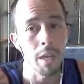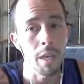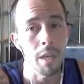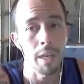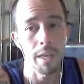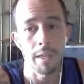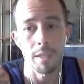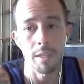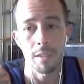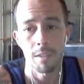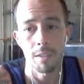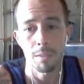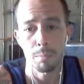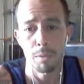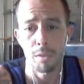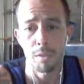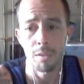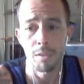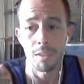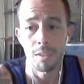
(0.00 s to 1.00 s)
And this
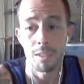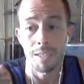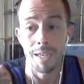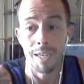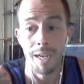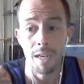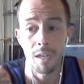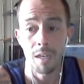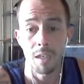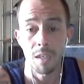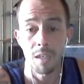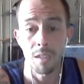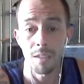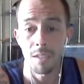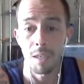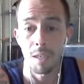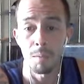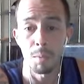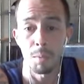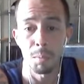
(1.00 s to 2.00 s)
person got it and
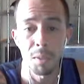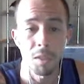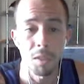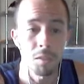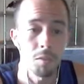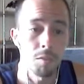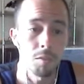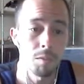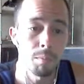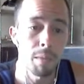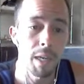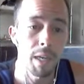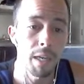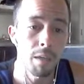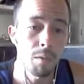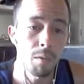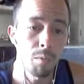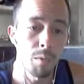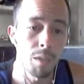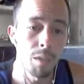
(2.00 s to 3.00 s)
sent me pictures
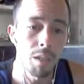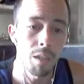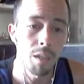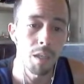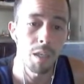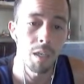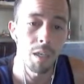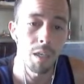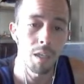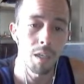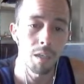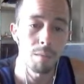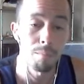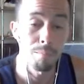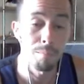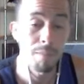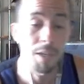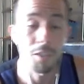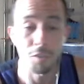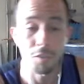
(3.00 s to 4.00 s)
back with a
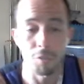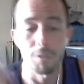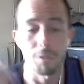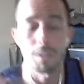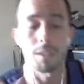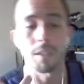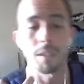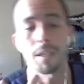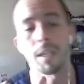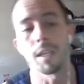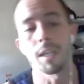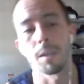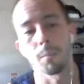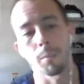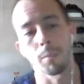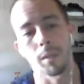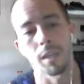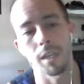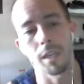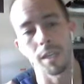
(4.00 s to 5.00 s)
measuring tape,
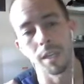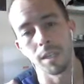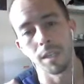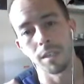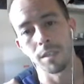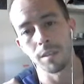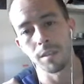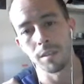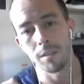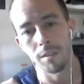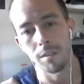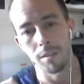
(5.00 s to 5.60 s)
and